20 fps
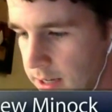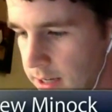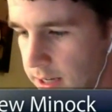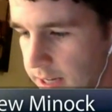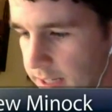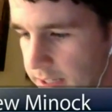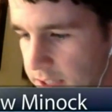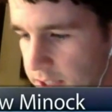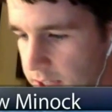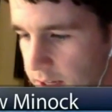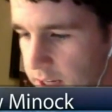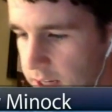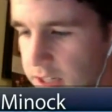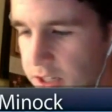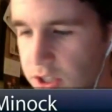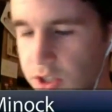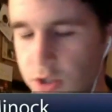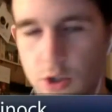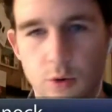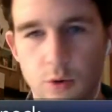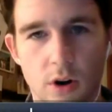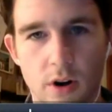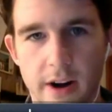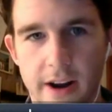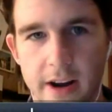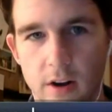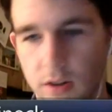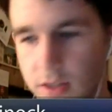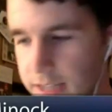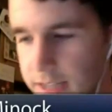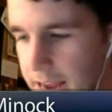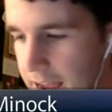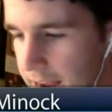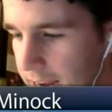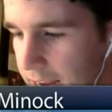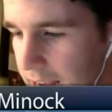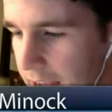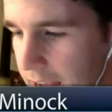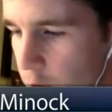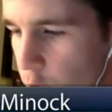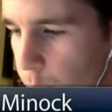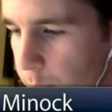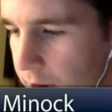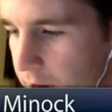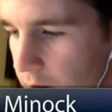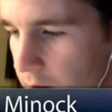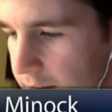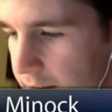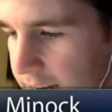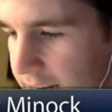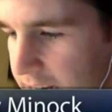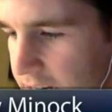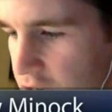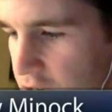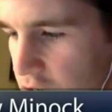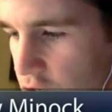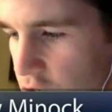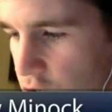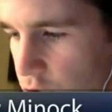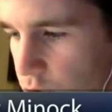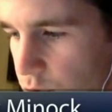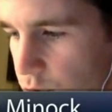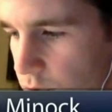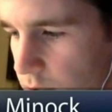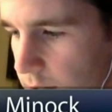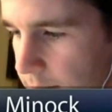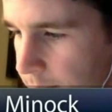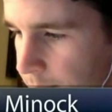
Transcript: His Twitter handle is @KylePerryEDU,